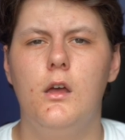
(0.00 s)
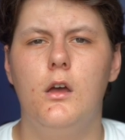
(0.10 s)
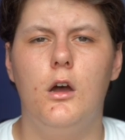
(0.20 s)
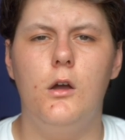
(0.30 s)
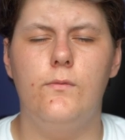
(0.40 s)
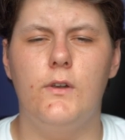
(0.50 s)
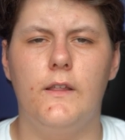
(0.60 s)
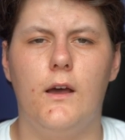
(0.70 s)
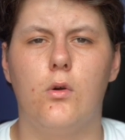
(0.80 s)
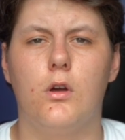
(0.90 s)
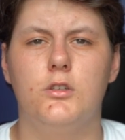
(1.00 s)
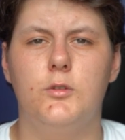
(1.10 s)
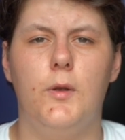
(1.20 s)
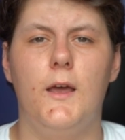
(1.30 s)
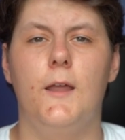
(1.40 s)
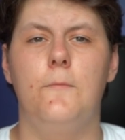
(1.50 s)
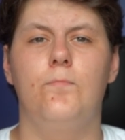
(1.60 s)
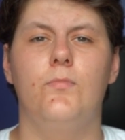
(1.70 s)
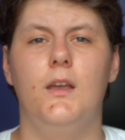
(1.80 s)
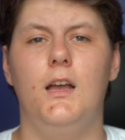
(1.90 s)
hopefully that all goes to plan,
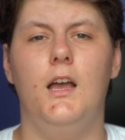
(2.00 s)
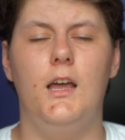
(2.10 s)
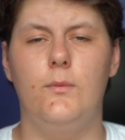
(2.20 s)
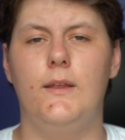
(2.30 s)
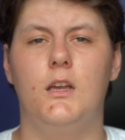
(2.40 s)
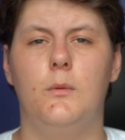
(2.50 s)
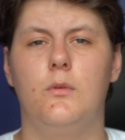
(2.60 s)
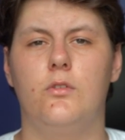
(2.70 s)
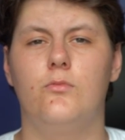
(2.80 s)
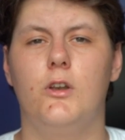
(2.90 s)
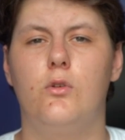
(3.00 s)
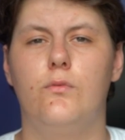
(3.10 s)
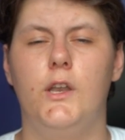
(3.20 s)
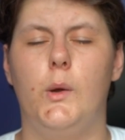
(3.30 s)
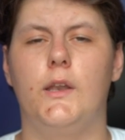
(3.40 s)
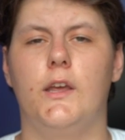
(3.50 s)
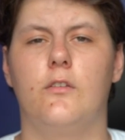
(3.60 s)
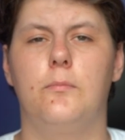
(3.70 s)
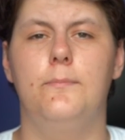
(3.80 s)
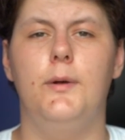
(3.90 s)
and we can come up with some really cool video
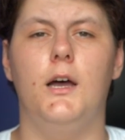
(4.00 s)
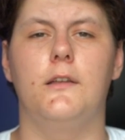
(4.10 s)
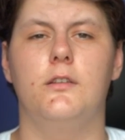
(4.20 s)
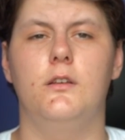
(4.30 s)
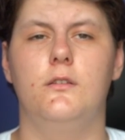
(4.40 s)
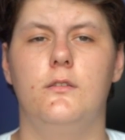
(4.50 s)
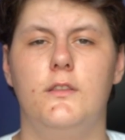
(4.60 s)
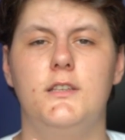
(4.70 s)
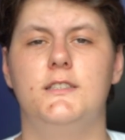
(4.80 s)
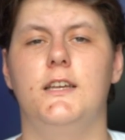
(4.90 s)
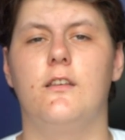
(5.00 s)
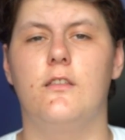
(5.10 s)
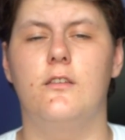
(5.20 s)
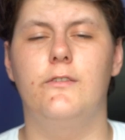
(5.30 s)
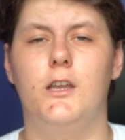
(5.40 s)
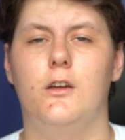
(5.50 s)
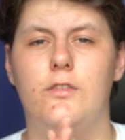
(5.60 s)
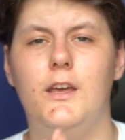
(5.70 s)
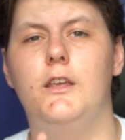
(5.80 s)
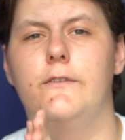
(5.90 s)
ideas. But this is the end video,
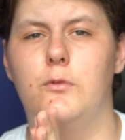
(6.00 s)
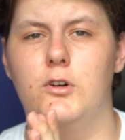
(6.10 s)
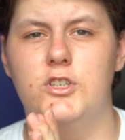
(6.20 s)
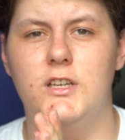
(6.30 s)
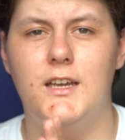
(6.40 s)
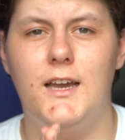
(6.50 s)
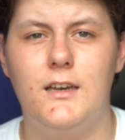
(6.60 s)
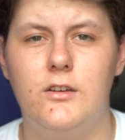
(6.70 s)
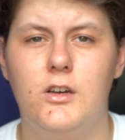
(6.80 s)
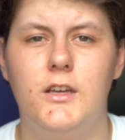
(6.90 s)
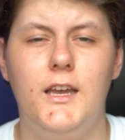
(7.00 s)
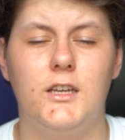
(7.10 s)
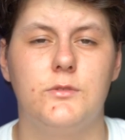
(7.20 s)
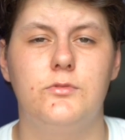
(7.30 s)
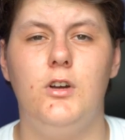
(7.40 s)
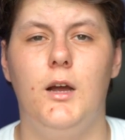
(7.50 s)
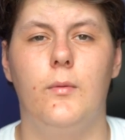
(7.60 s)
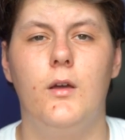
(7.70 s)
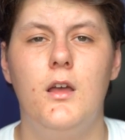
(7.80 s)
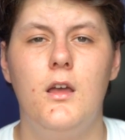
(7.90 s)
thank you for watching, and yeah, subscribe.
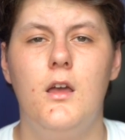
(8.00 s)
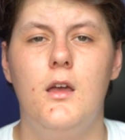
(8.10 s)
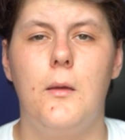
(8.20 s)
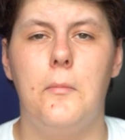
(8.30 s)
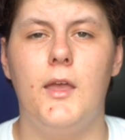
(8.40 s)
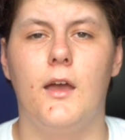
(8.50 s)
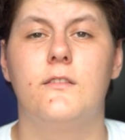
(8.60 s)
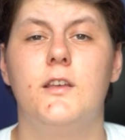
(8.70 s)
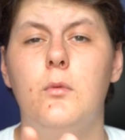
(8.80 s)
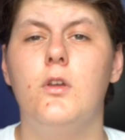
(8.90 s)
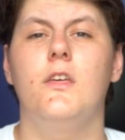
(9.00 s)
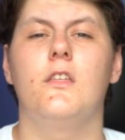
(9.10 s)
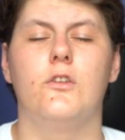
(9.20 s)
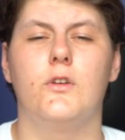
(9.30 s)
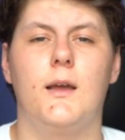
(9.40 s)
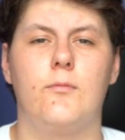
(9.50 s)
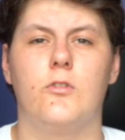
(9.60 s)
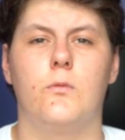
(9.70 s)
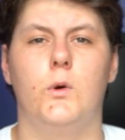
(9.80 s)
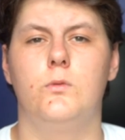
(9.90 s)
Yeah, tell me what you think of the new
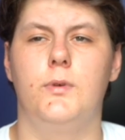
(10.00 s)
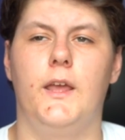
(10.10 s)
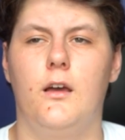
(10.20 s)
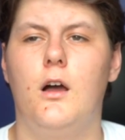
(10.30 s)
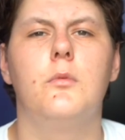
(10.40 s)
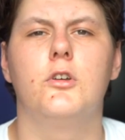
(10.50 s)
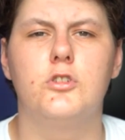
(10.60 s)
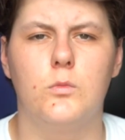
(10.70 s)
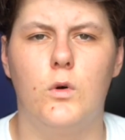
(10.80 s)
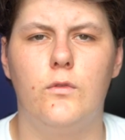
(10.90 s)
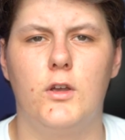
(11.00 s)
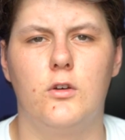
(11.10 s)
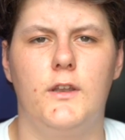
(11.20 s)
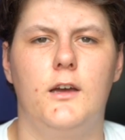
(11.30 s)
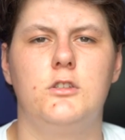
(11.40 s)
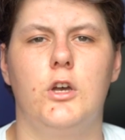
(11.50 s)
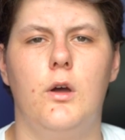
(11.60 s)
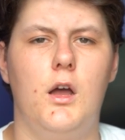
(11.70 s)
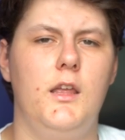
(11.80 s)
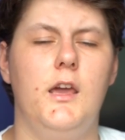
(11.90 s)
camera as well, but yeah, I'm going to stop waffling on that,
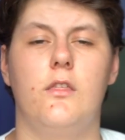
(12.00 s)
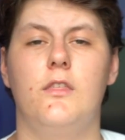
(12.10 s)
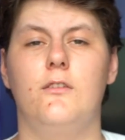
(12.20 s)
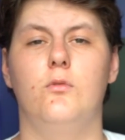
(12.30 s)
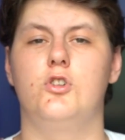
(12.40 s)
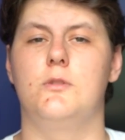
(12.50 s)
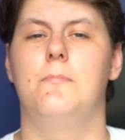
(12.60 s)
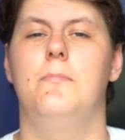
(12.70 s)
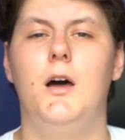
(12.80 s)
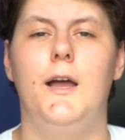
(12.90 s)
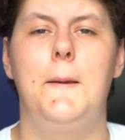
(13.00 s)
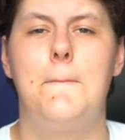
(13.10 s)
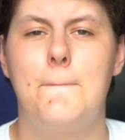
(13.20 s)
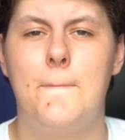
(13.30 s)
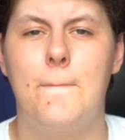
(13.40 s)
so yeah, thanks for watching, bye.